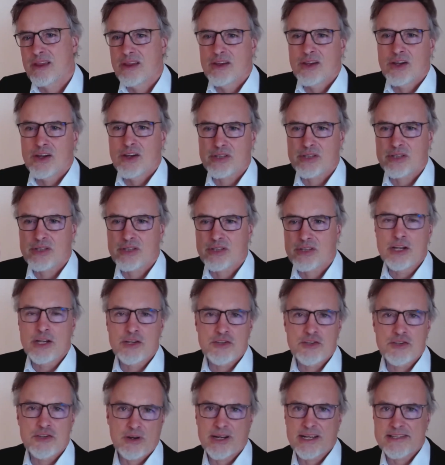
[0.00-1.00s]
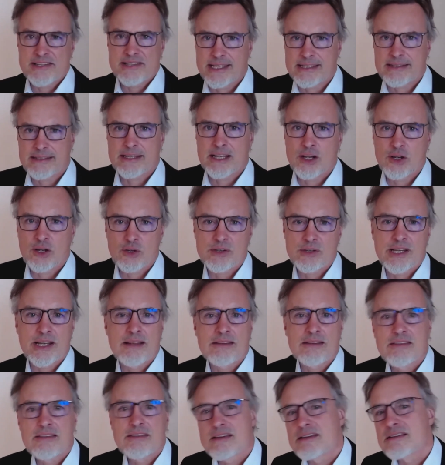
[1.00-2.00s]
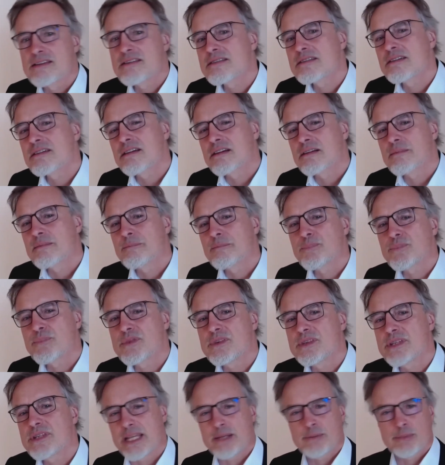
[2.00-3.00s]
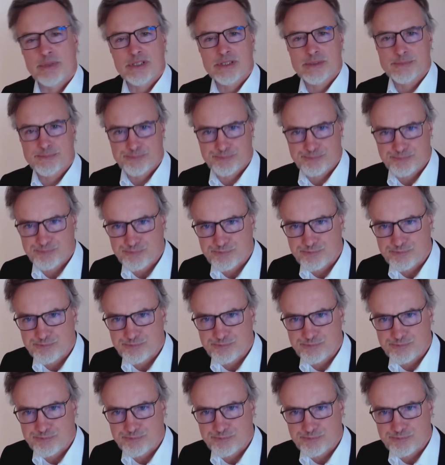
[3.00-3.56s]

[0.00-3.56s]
Okay, so I sat down at this table,